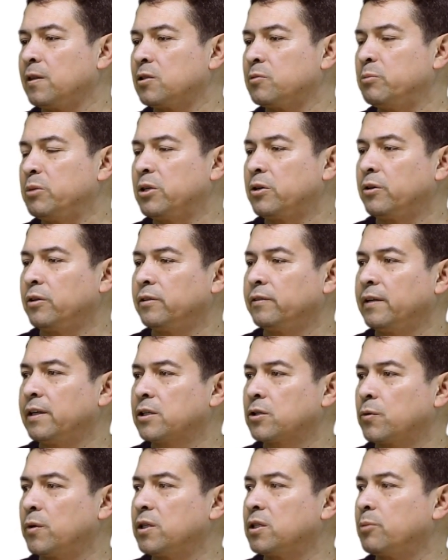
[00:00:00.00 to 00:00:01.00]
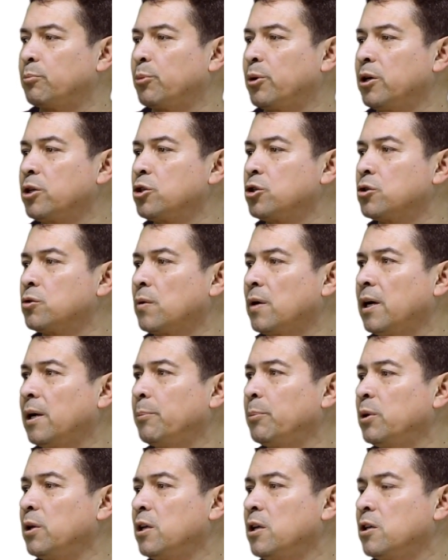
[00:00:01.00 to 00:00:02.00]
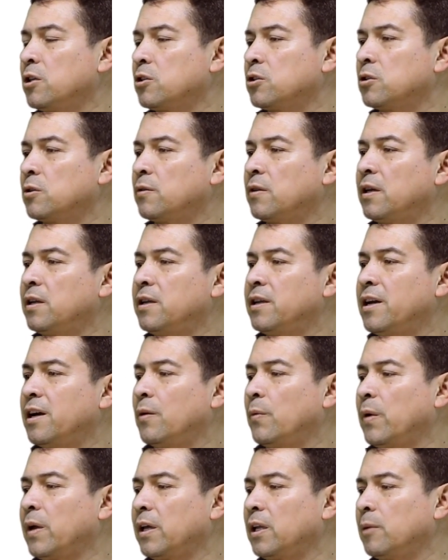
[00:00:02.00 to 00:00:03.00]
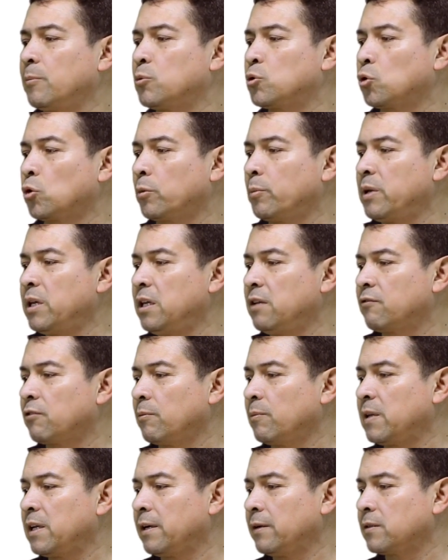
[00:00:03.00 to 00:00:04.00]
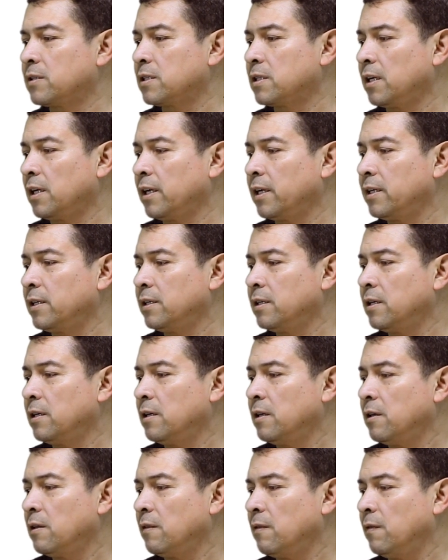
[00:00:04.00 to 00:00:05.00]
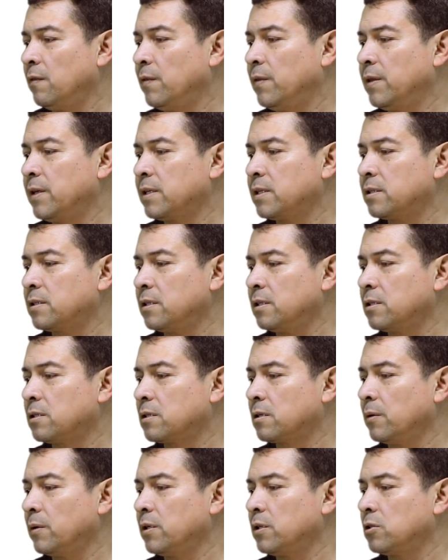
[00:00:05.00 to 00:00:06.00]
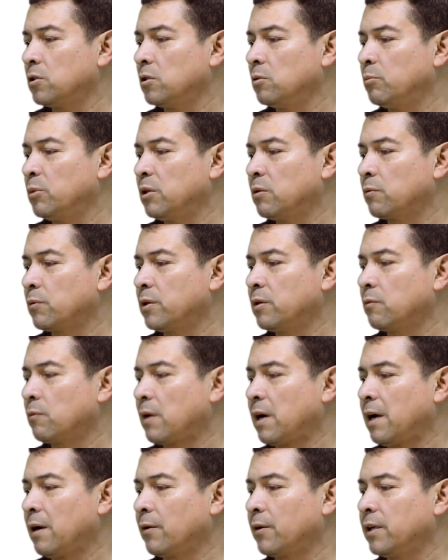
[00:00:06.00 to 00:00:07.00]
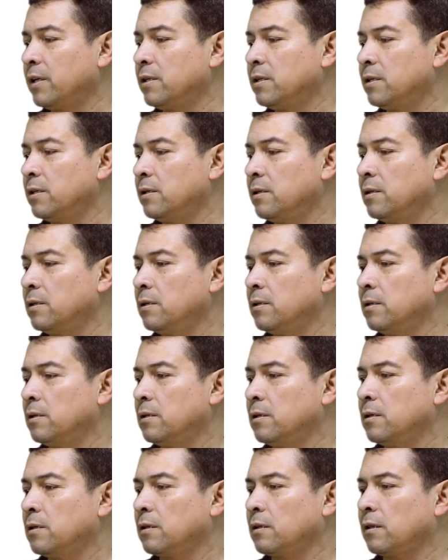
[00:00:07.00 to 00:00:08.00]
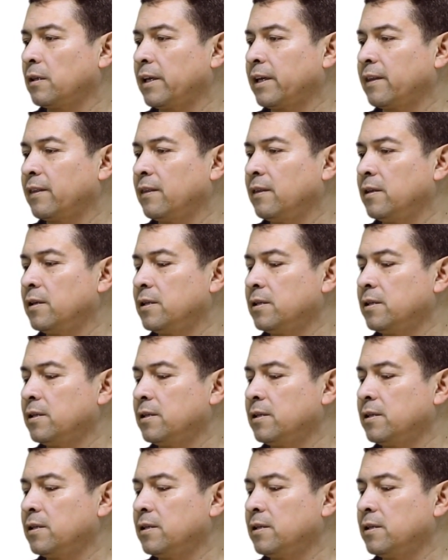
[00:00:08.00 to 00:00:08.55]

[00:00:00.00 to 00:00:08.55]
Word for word: This metering device creates a pressure drop so that now we can absorb heat from the outside. This is going to be rerouted like